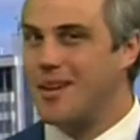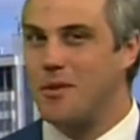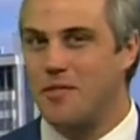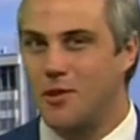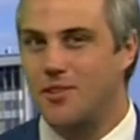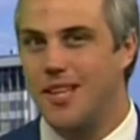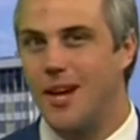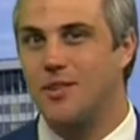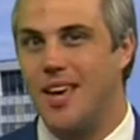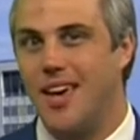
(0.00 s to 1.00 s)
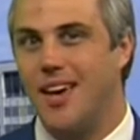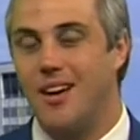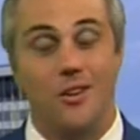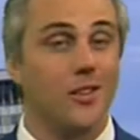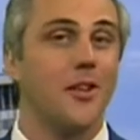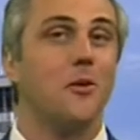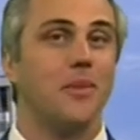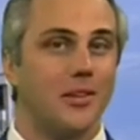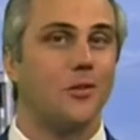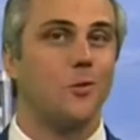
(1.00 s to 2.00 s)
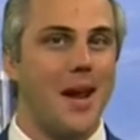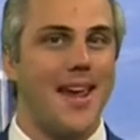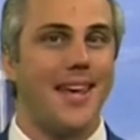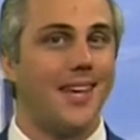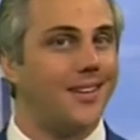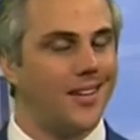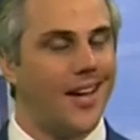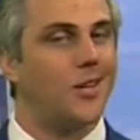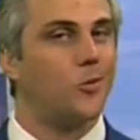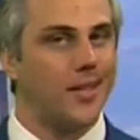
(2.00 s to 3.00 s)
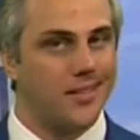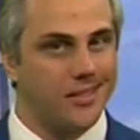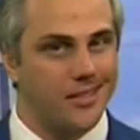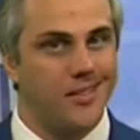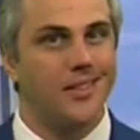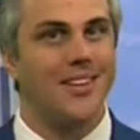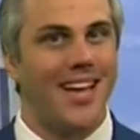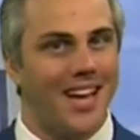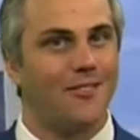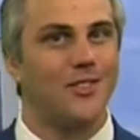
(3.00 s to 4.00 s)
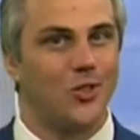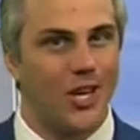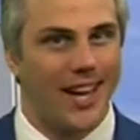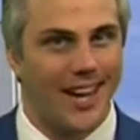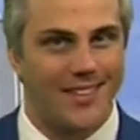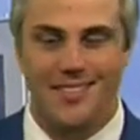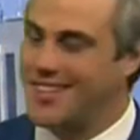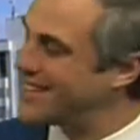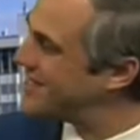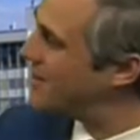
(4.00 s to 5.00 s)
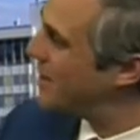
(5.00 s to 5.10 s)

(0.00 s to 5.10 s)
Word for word: some of those clouds are a little bit gray, indicating we still have a chance to get